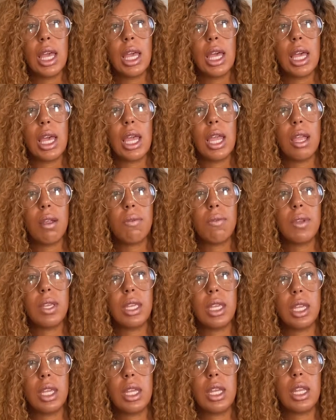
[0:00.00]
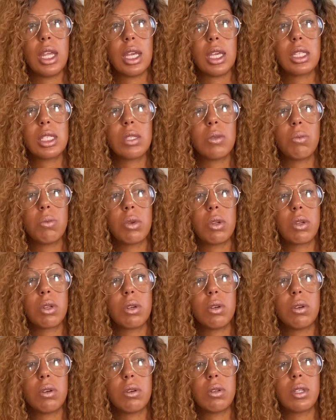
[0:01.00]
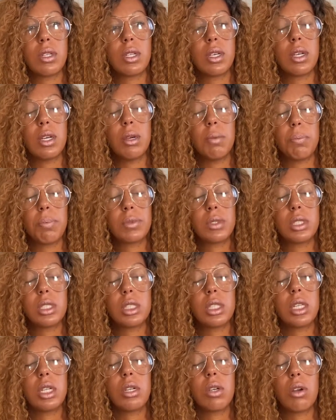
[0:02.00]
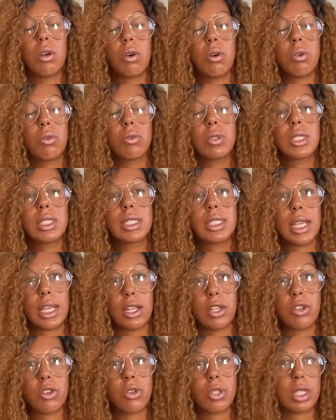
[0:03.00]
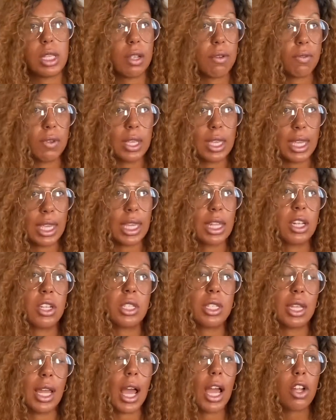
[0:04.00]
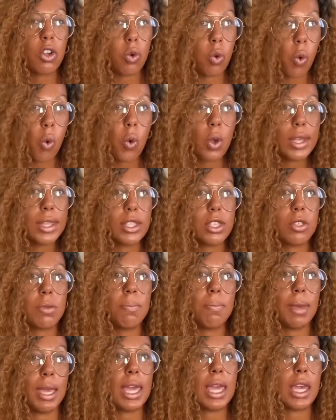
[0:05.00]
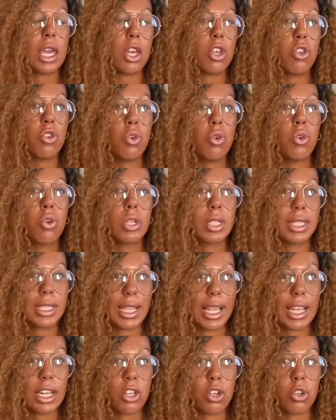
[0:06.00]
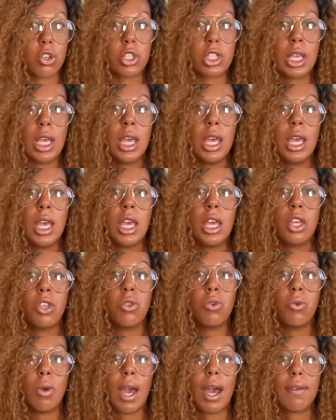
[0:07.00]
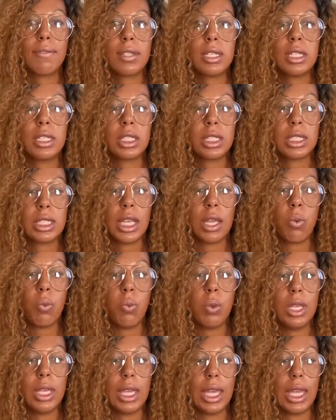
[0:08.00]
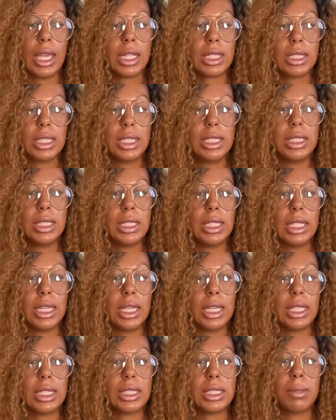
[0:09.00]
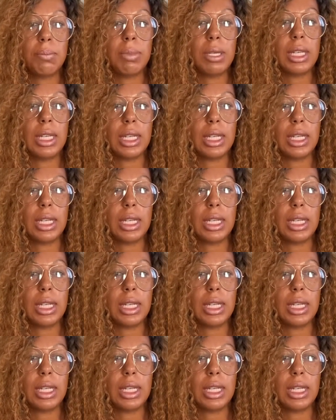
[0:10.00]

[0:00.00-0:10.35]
every kid has to work on up to their own standards. Every kid is not going to make your standards. You have to understand, we can't teach the kids to beat